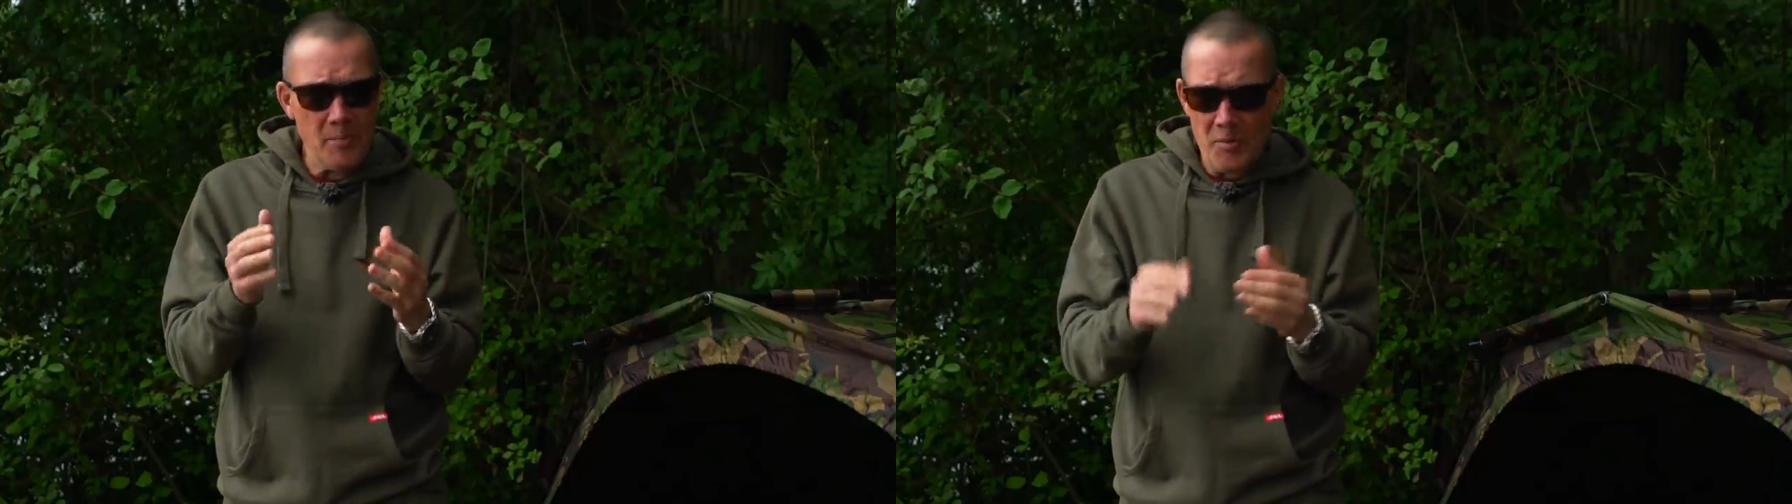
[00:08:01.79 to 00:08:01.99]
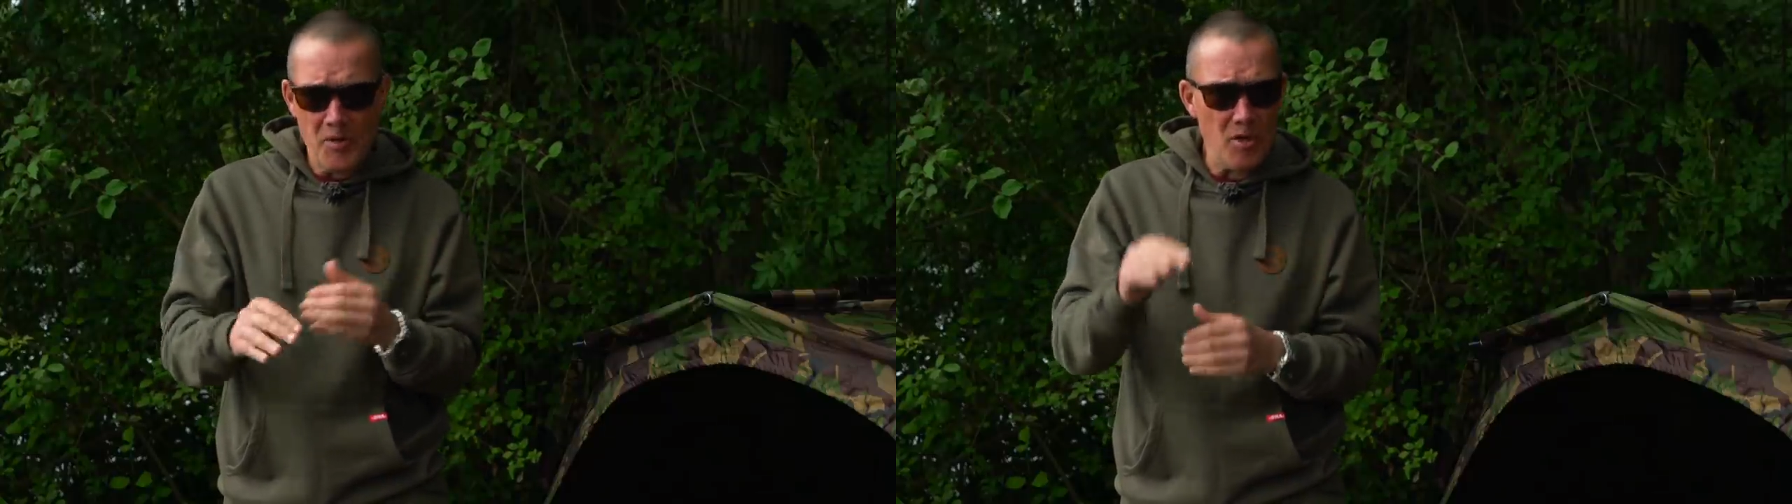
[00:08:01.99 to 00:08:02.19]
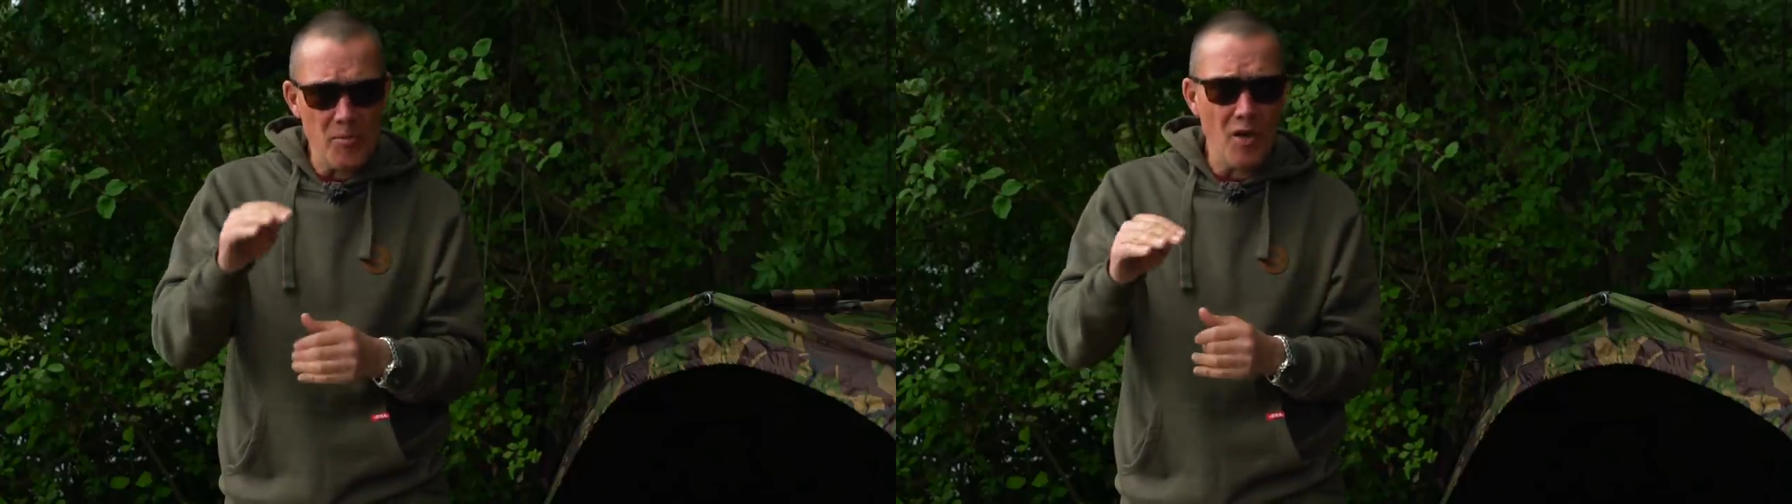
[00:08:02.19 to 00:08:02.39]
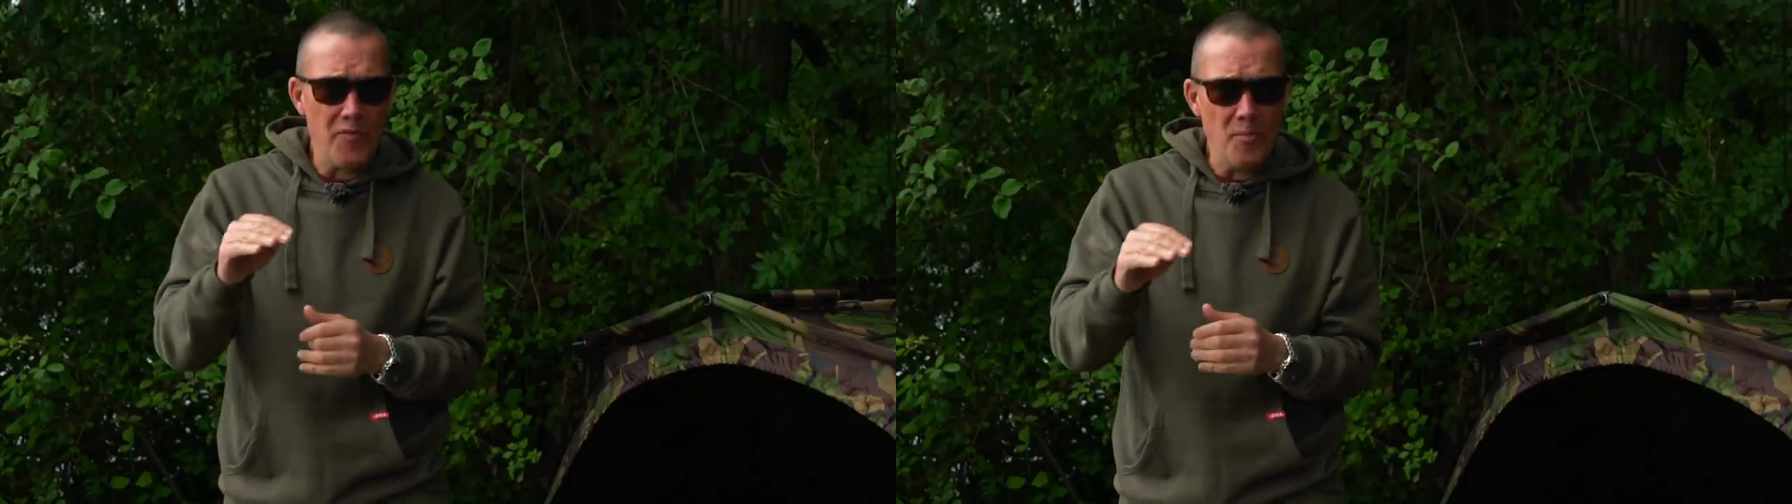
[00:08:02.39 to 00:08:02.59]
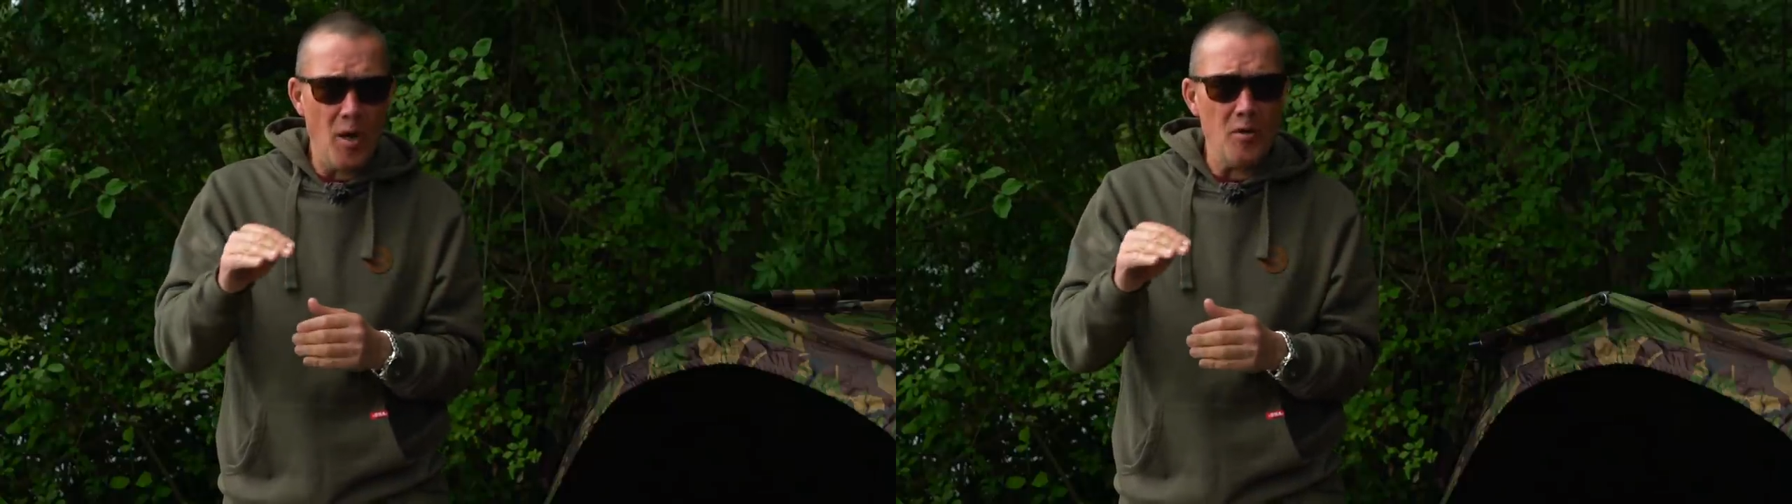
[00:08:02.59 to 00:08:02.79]
probably going to be off
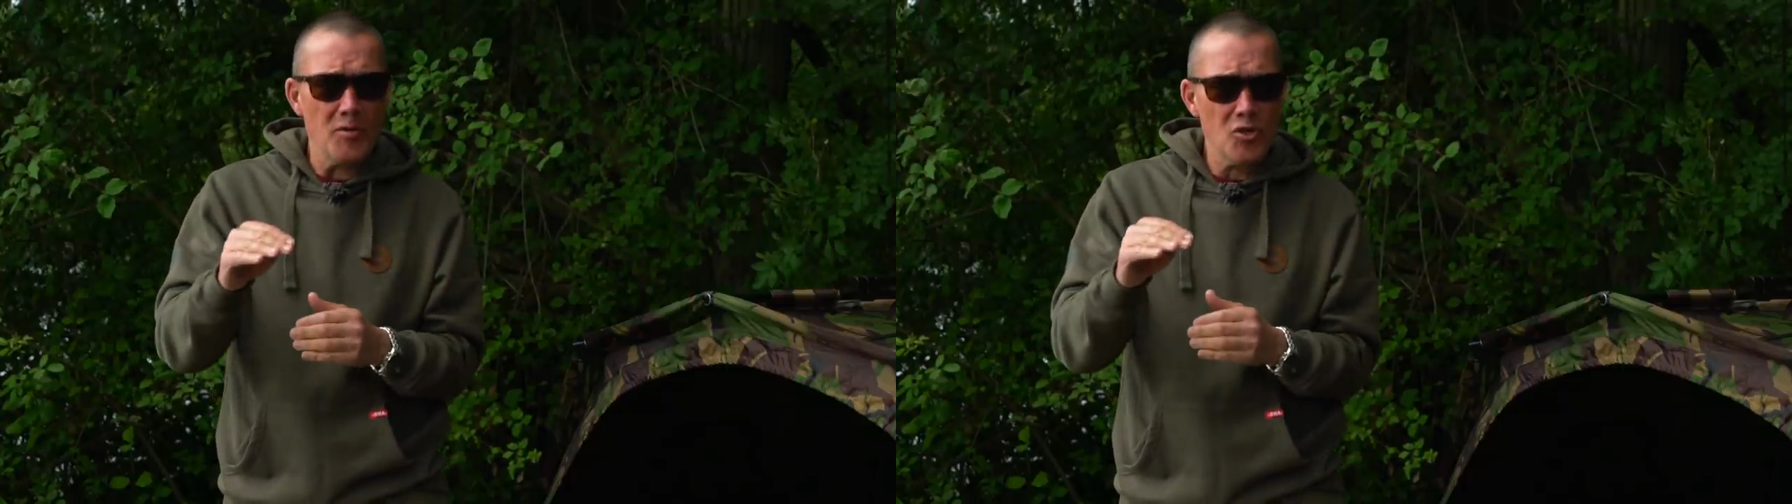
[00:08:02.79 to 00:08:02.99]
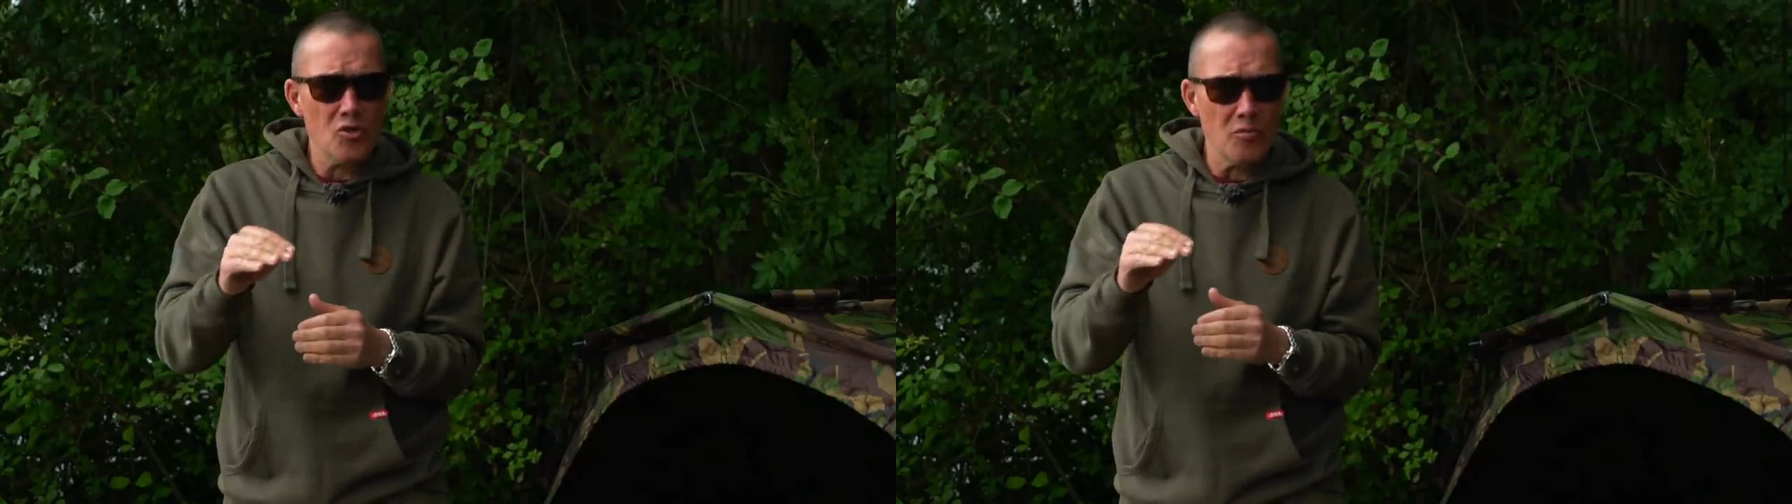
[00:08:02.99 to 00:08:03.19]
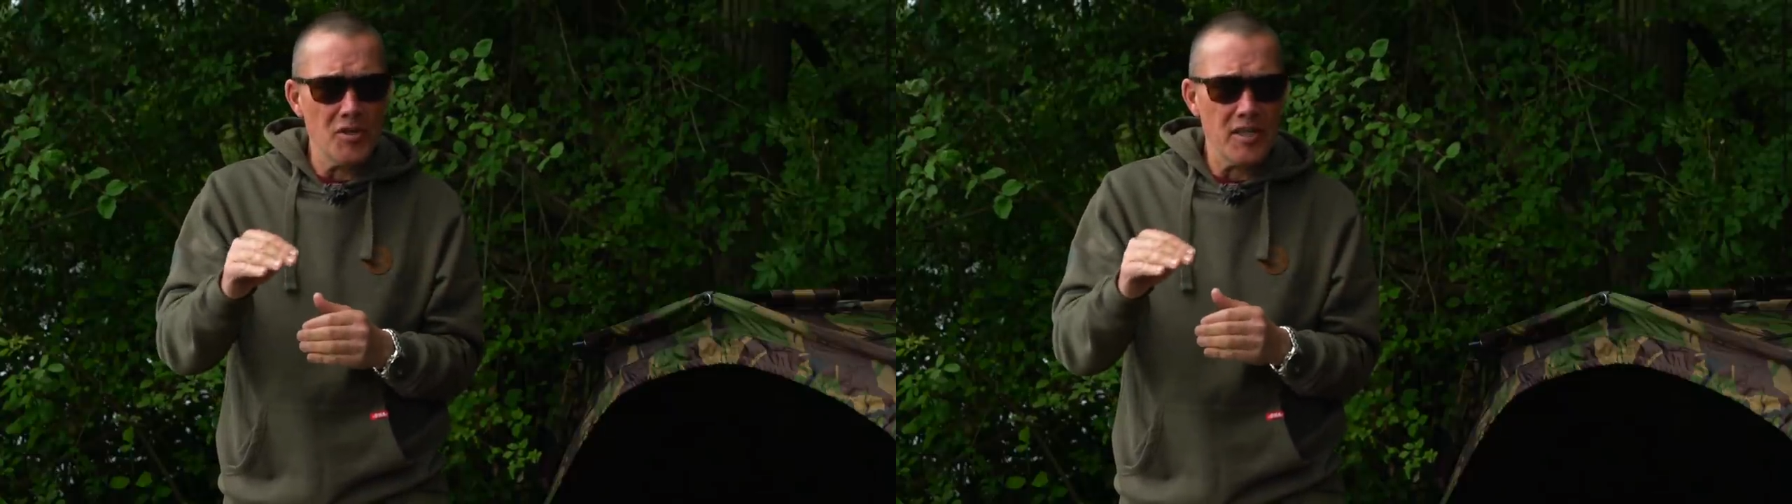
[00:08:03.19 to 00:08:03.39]
the bottom at some